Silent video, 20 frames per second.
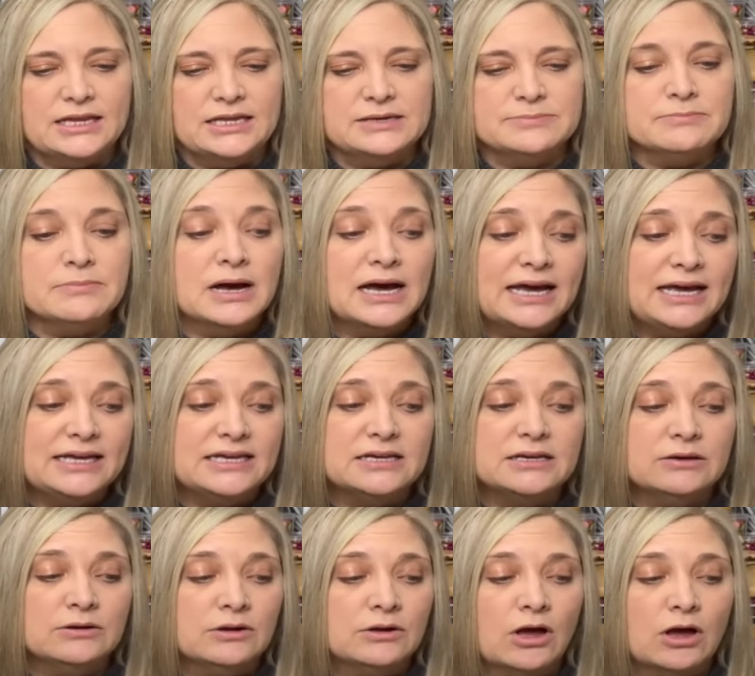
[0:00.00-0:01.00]
My
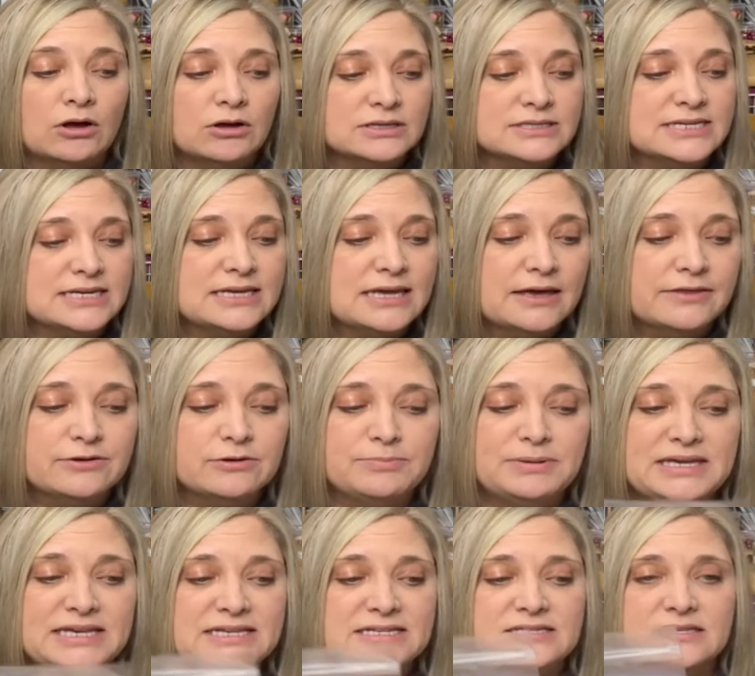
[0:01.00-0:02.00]
all-together
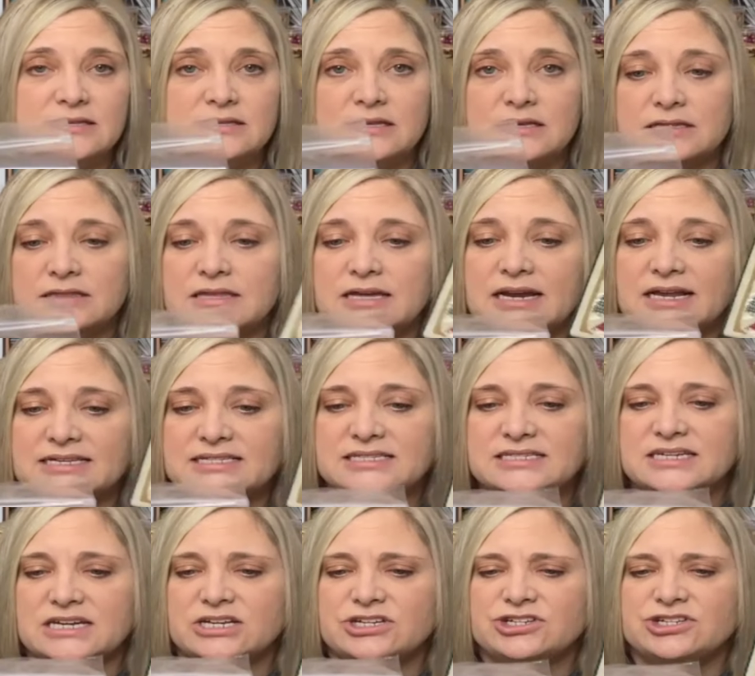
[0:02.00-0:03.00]
piece that I
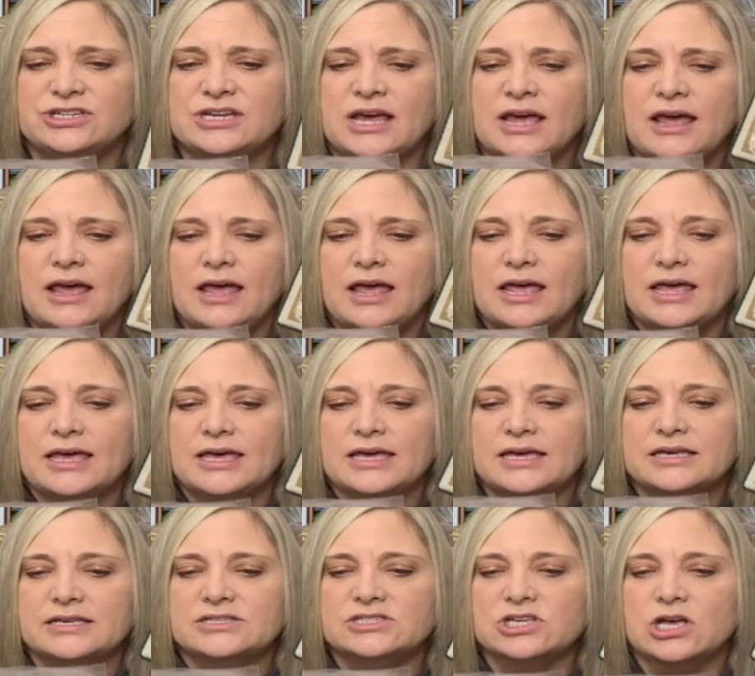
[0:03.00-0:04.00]
stitched
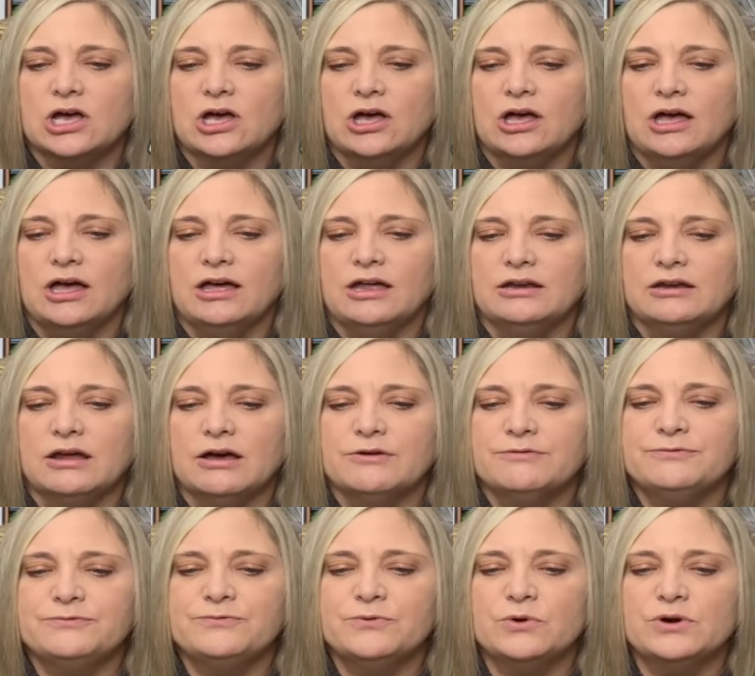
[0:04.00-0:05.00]
is on a
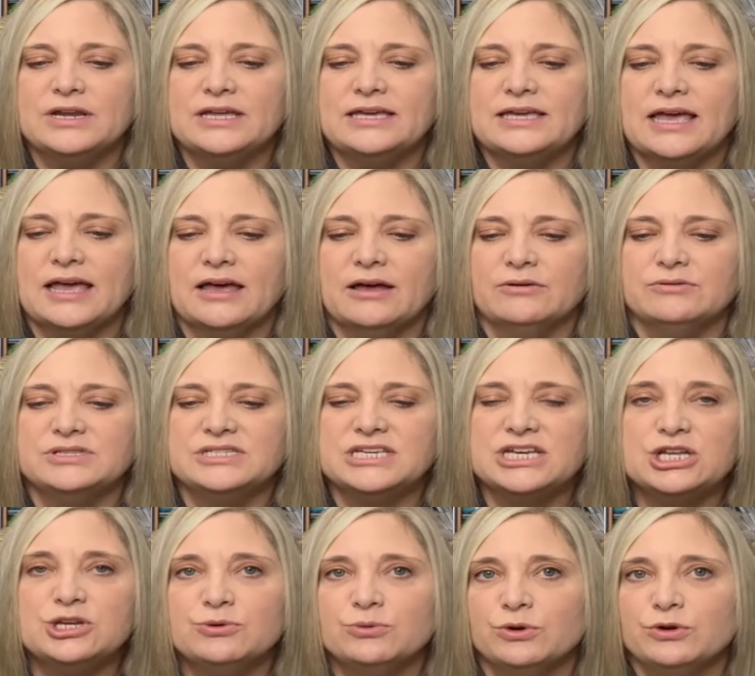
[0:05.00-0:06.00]
40 count
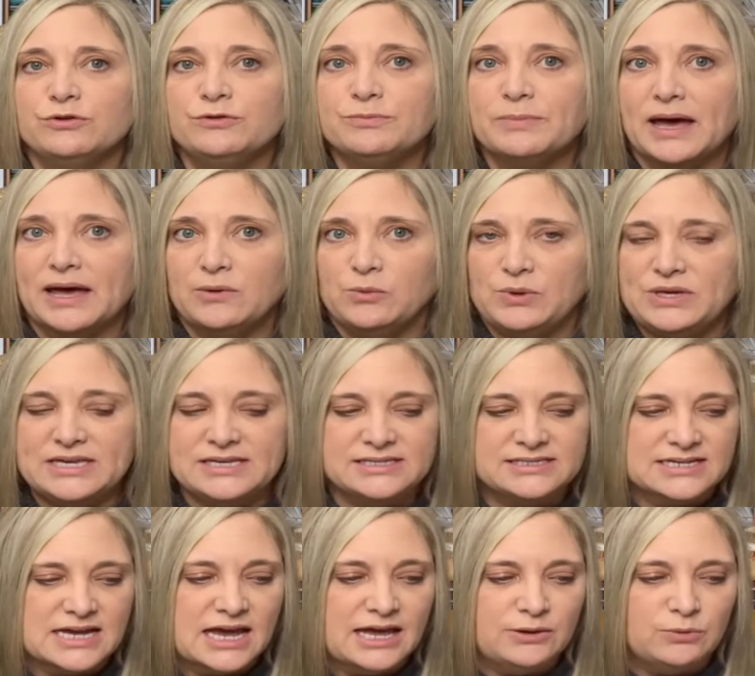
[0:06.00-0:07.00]
tin roof by Weeks
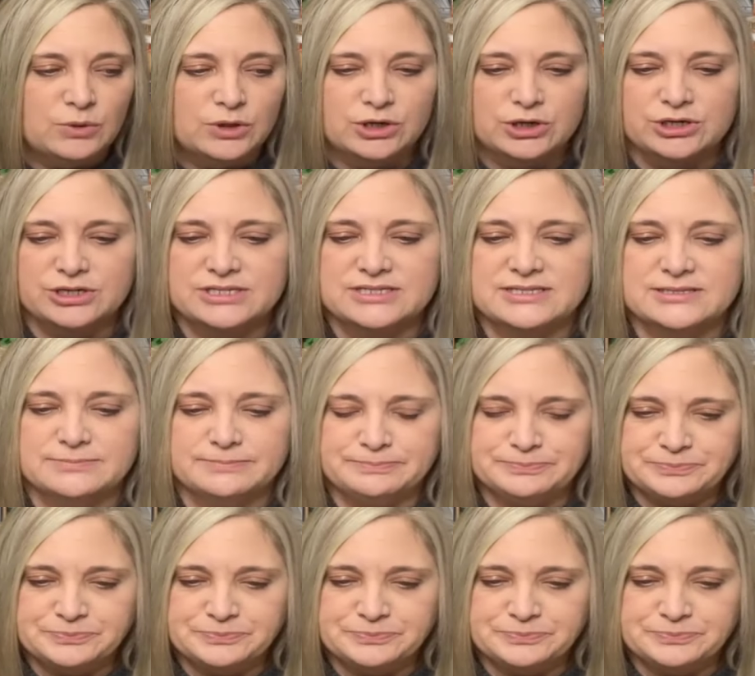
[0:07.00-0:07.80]
Dye Works.